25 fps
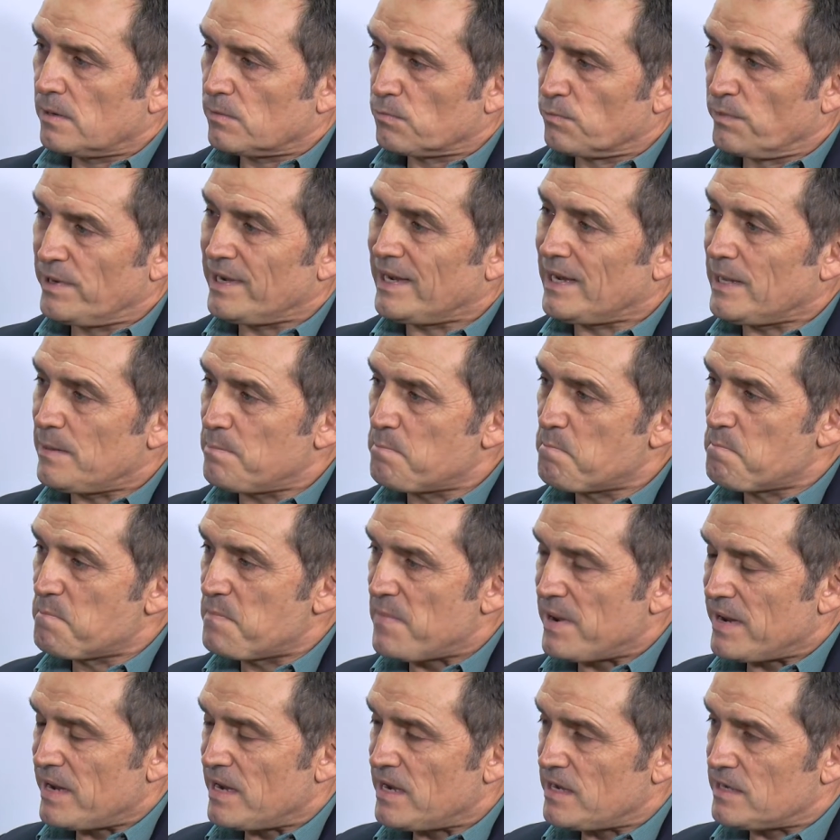really
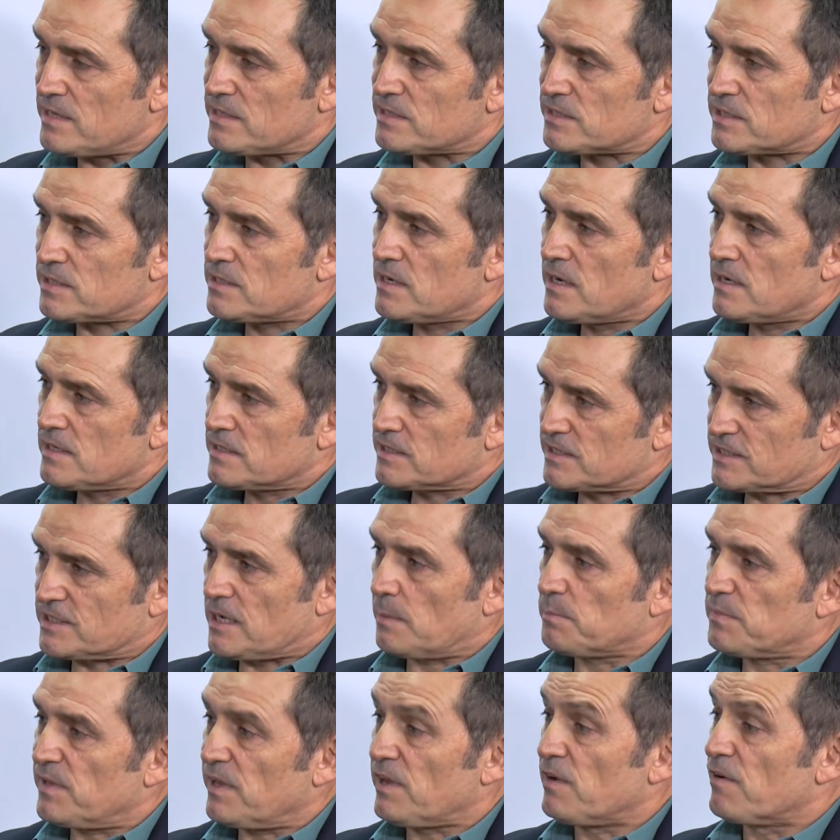means
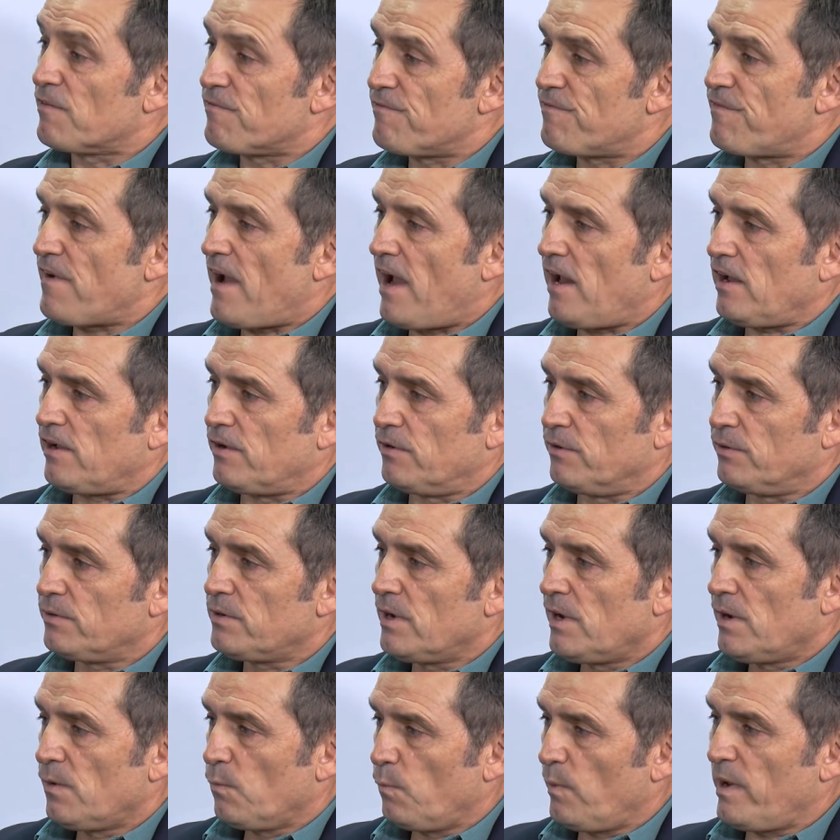something of value
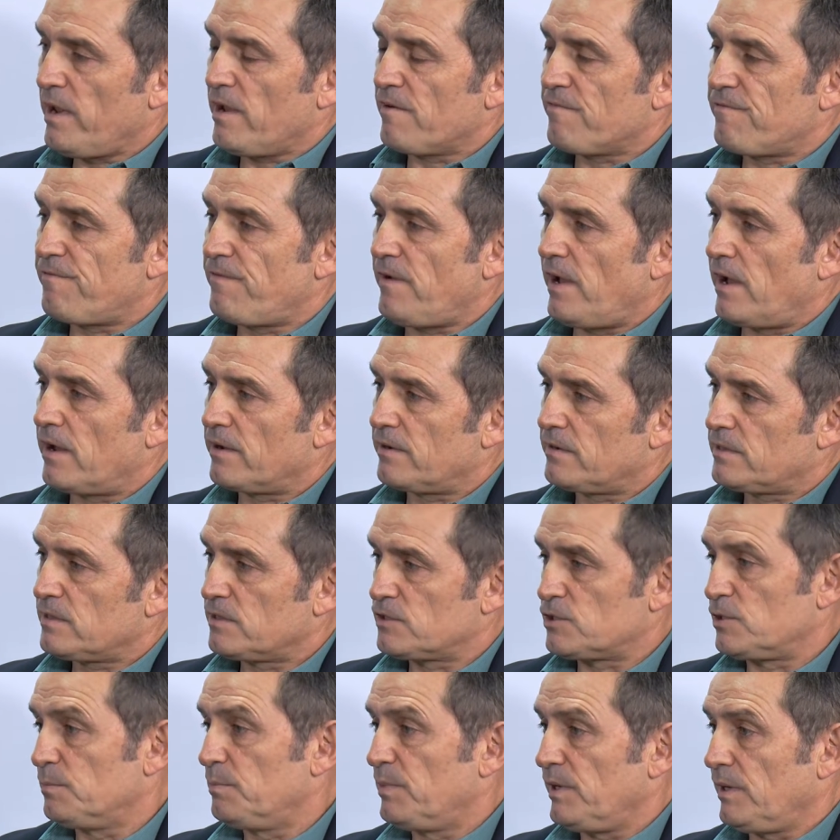we have found
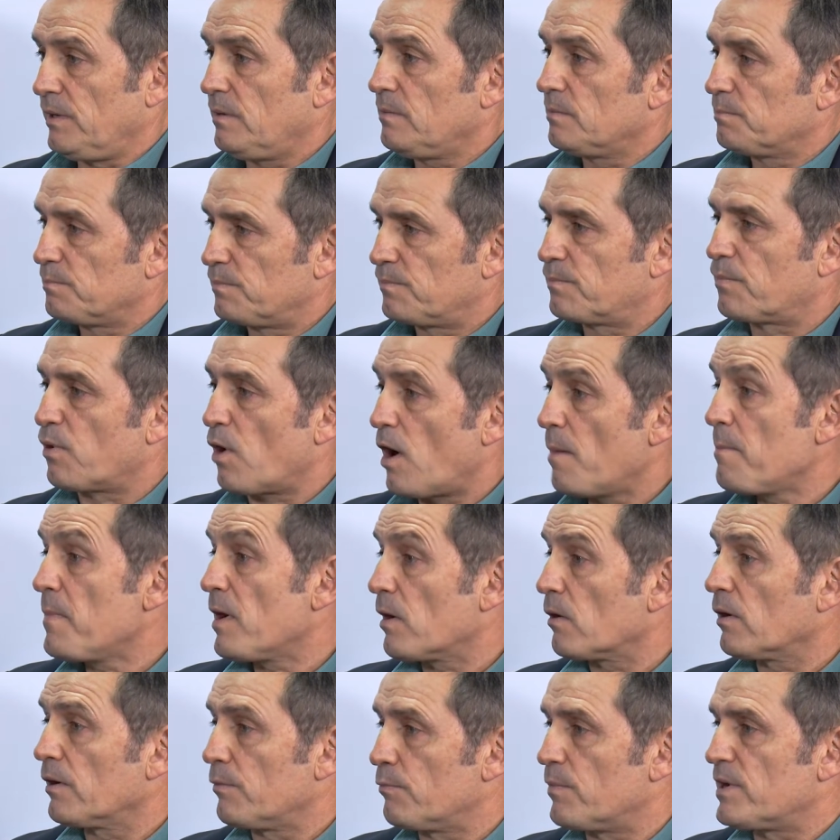to be
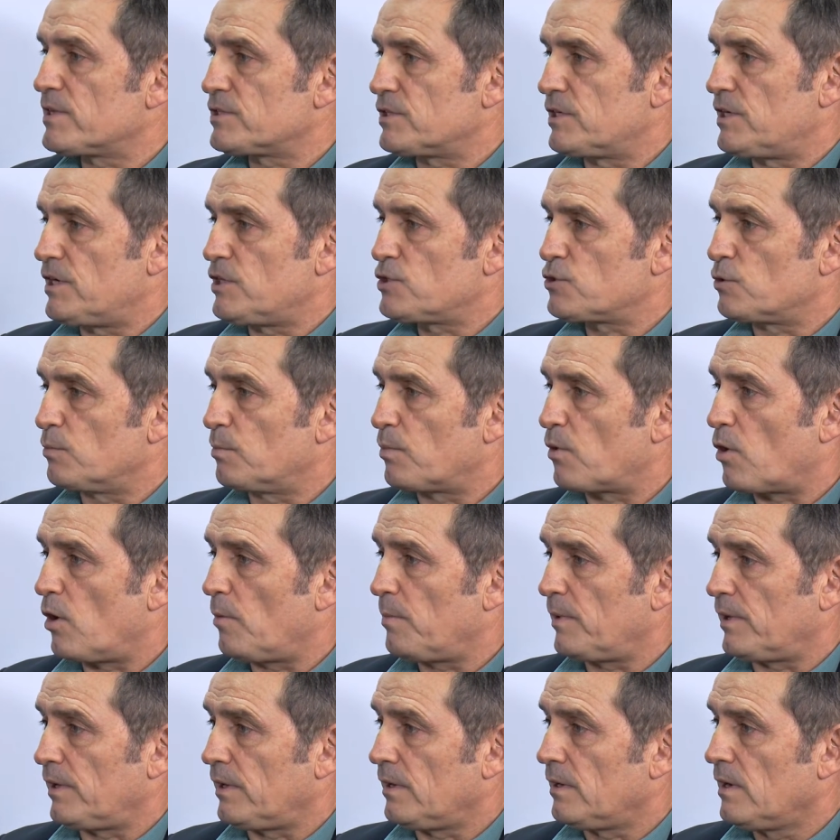primarily residential
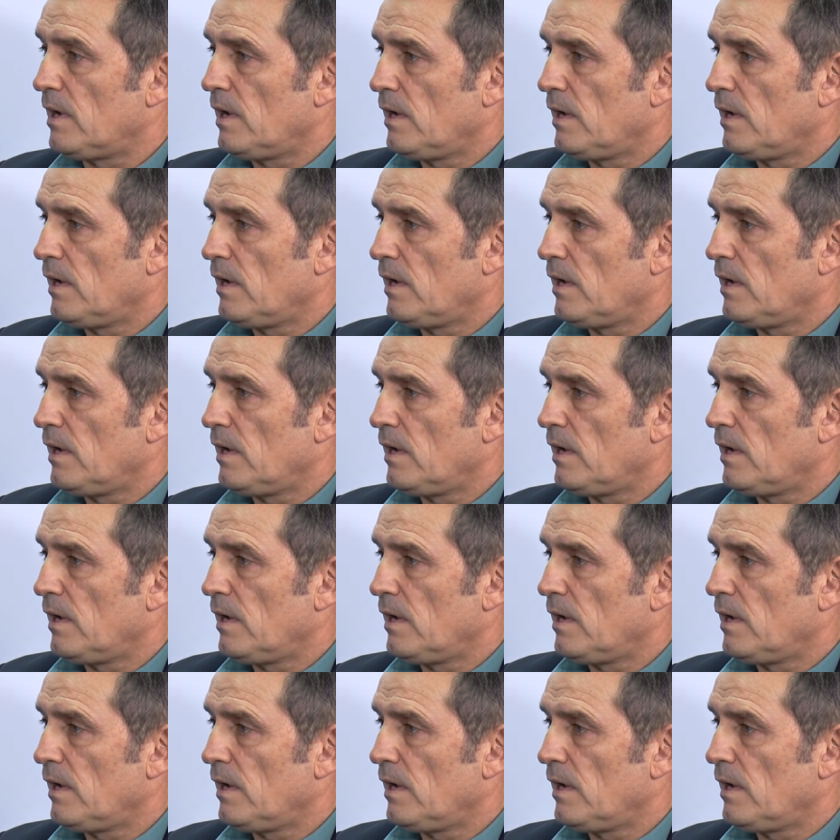property.